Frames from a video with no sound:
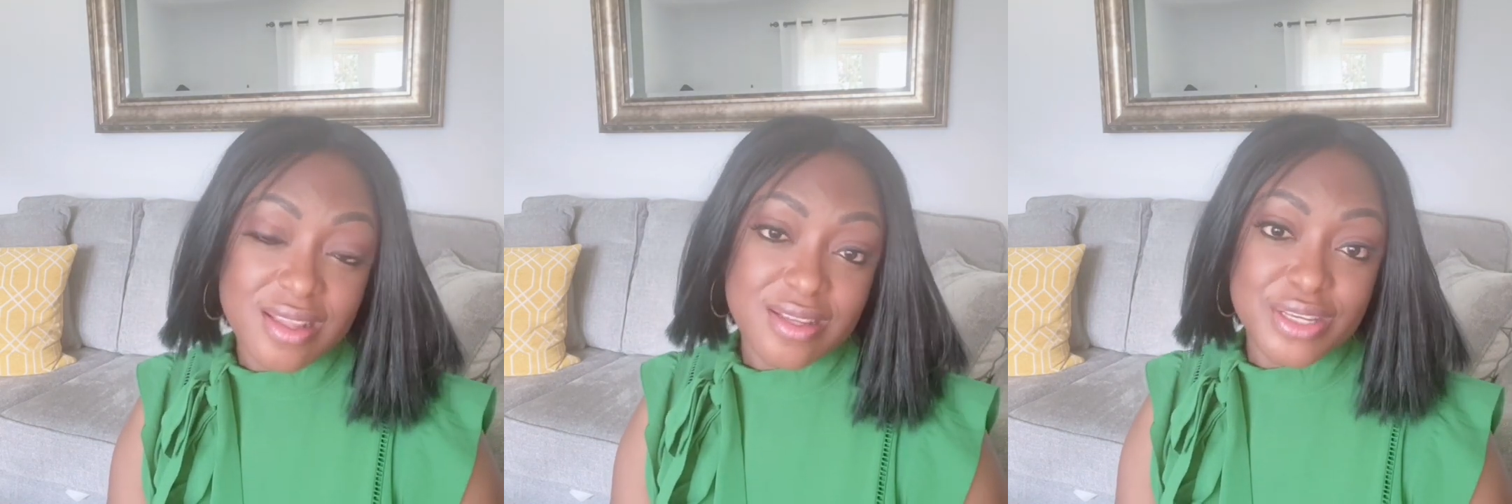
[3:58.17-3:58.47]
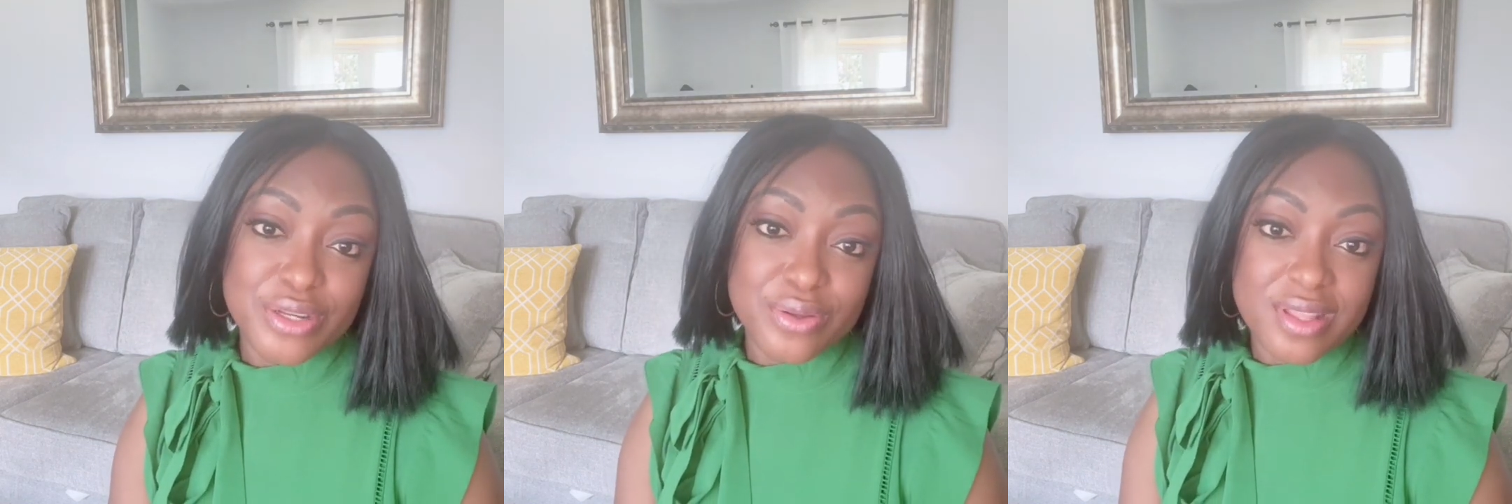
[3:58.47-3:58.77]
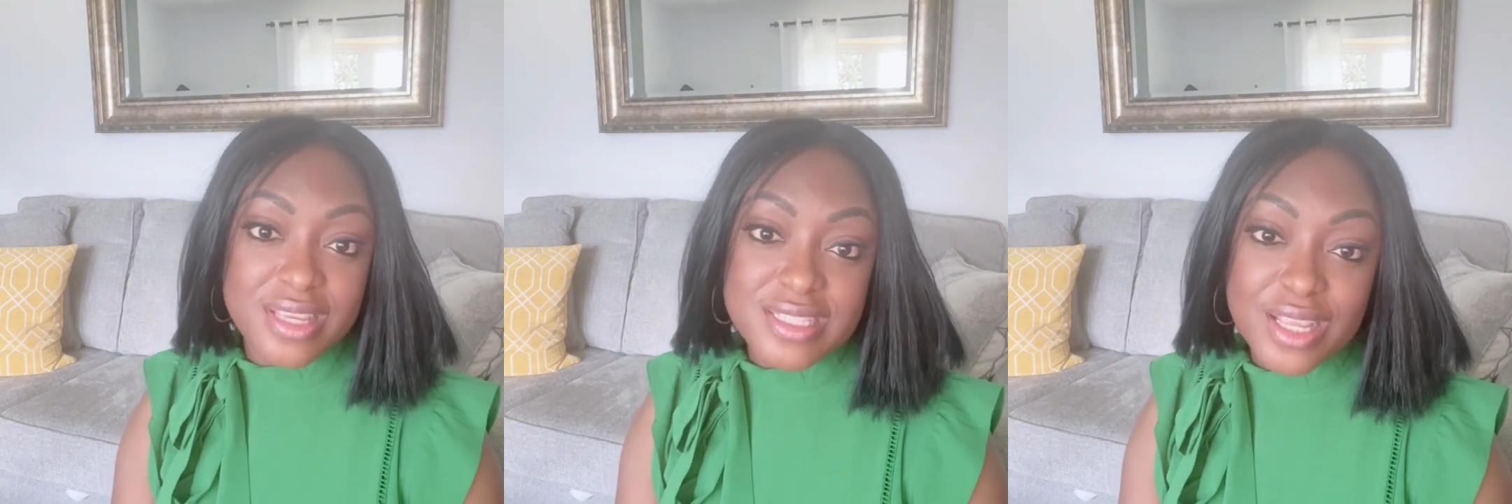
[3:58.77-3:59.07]
you know, the
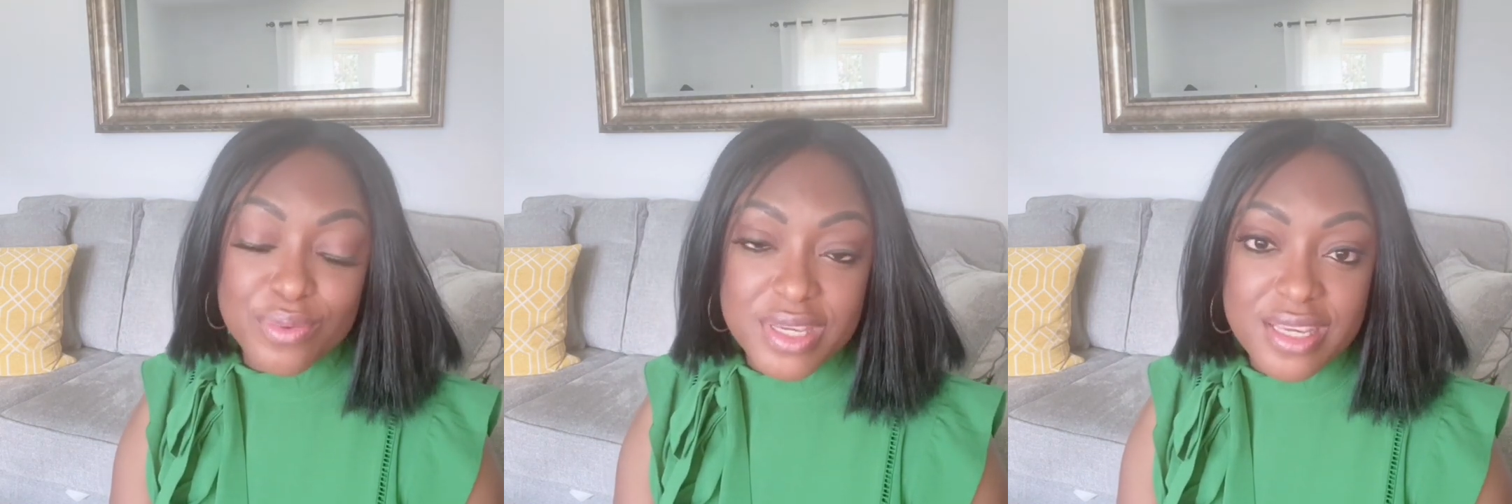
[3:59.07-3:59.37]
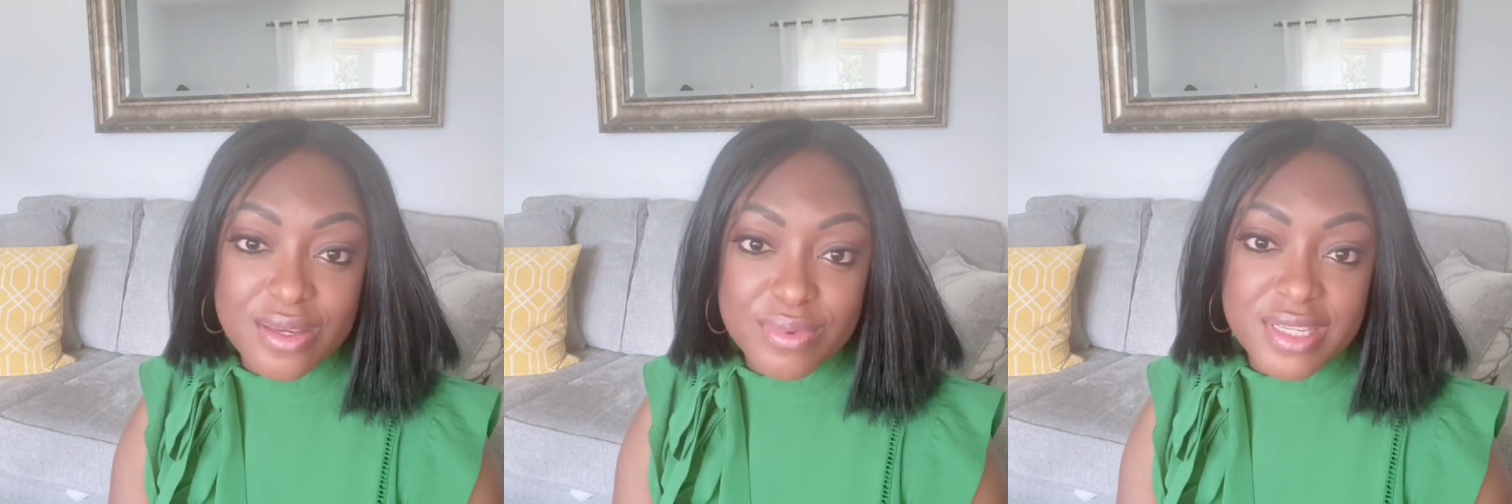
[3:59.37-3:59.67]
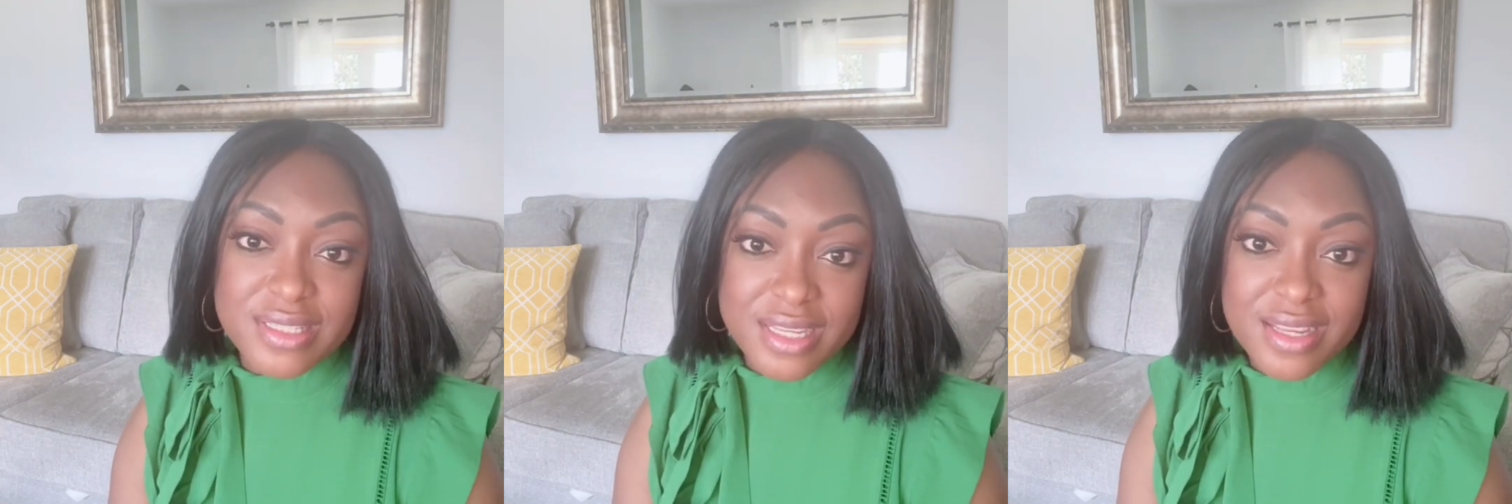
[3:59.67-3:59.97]
things that we did